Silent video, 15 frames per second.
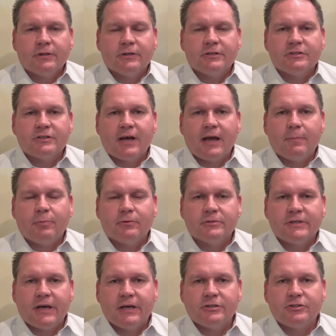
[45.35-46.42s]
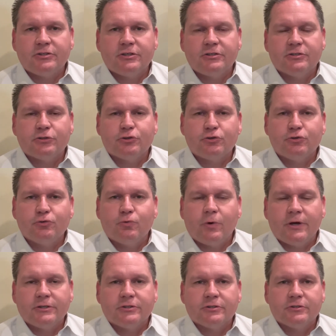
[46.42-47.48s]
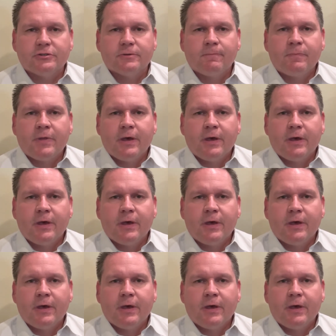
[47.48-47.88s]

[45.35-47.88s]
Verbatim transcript: The disciples asked Jesus two questions.